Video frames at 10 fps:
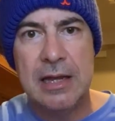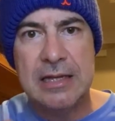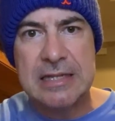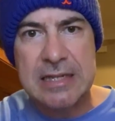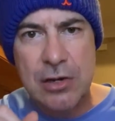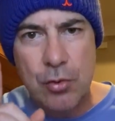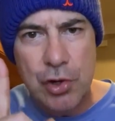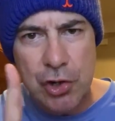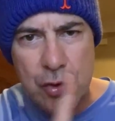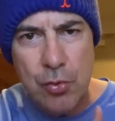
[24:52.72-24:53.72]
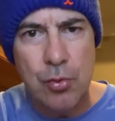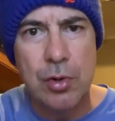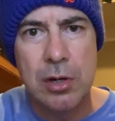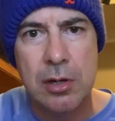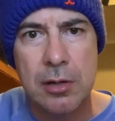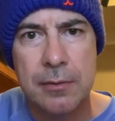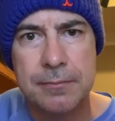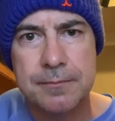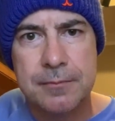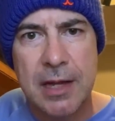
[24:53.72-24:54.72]
it's still you
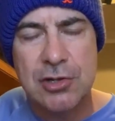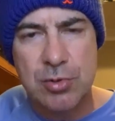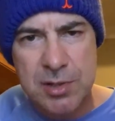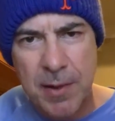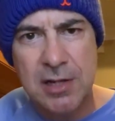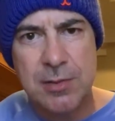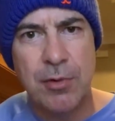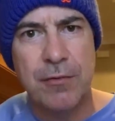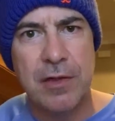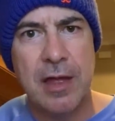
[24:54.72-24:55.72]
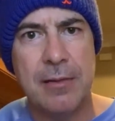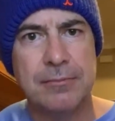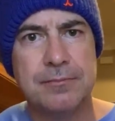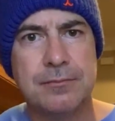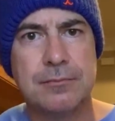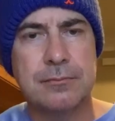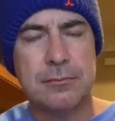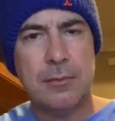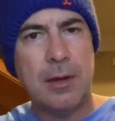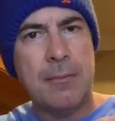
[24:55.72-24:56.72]
that's responsible for that.
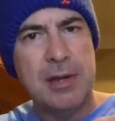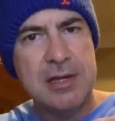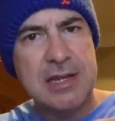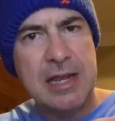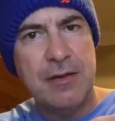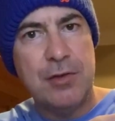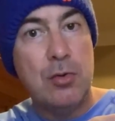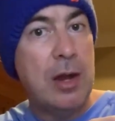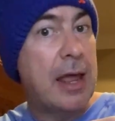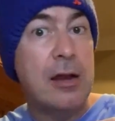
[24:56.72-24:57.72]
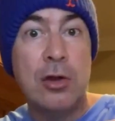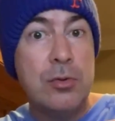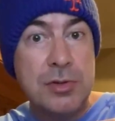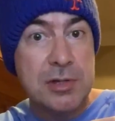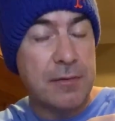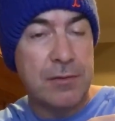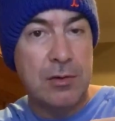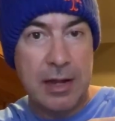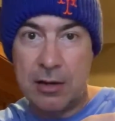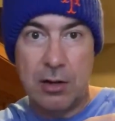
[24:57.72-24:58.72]
Because again, if you let loose, if you
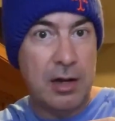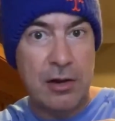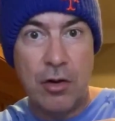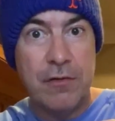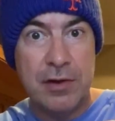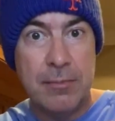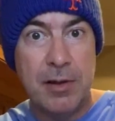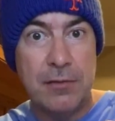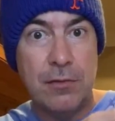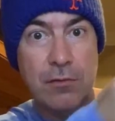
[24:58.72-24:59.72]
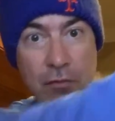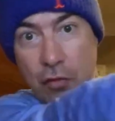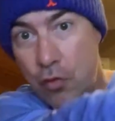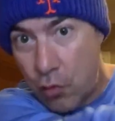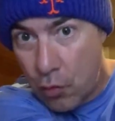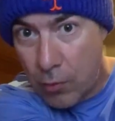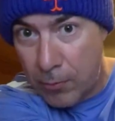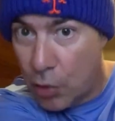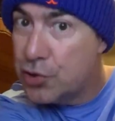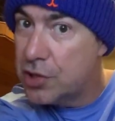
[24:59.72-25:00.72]
let, let off of your muscles,
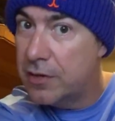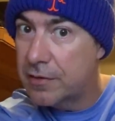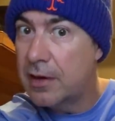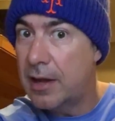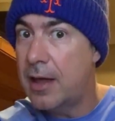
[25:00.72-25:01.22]
motion is going to